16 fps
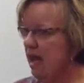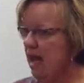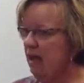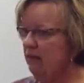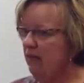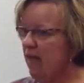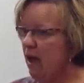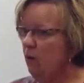
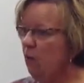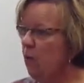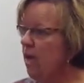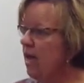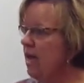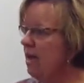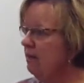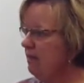and that
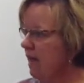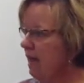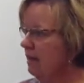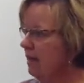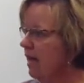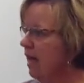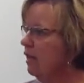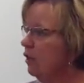we
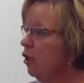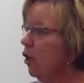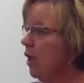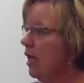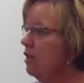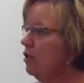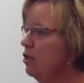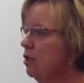then can look
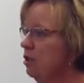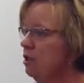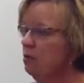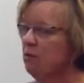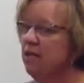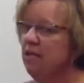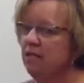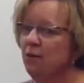into the
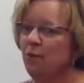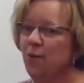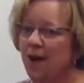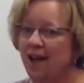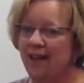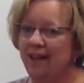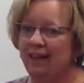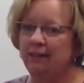reason
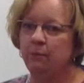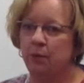why